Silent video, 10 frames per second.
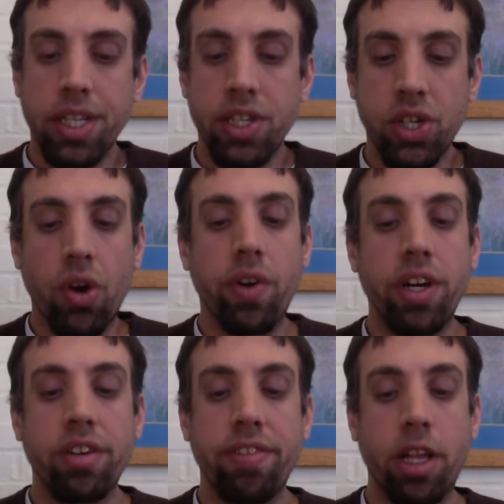this
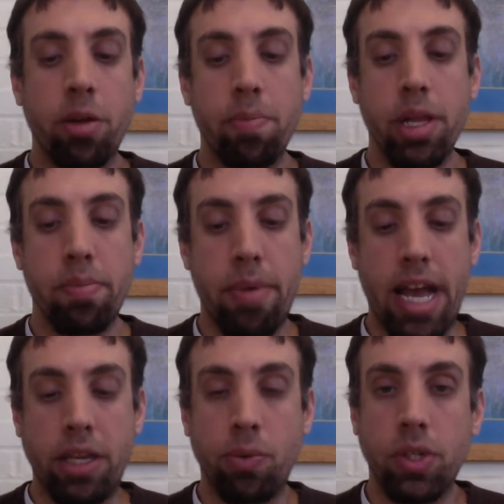career development
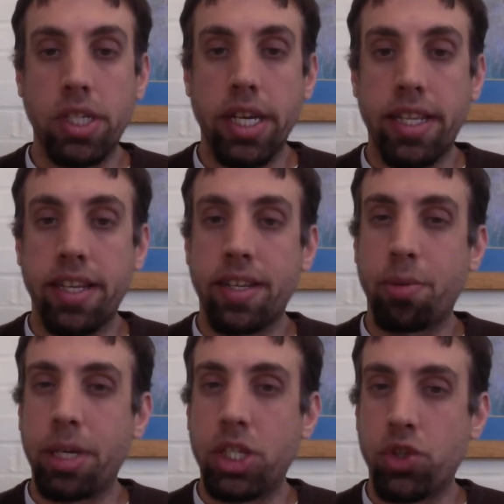manual, and then there'll
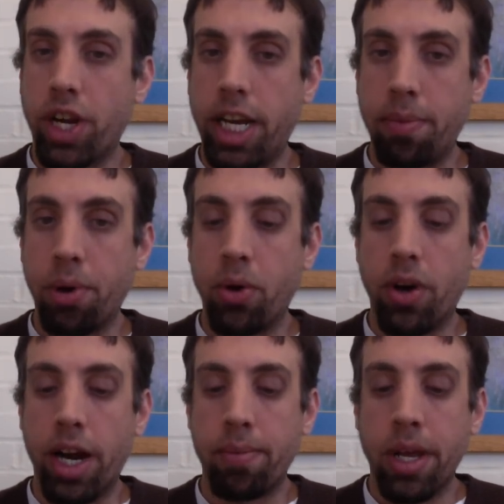be a training
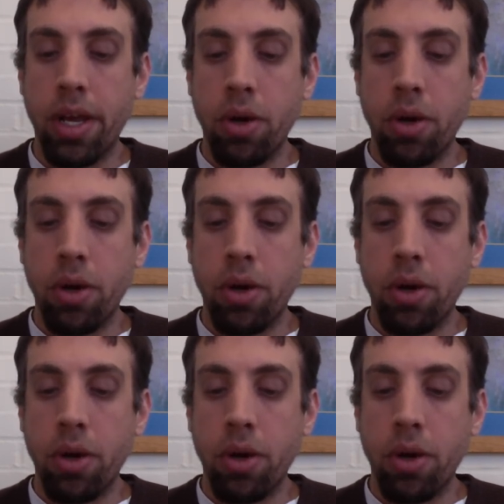program,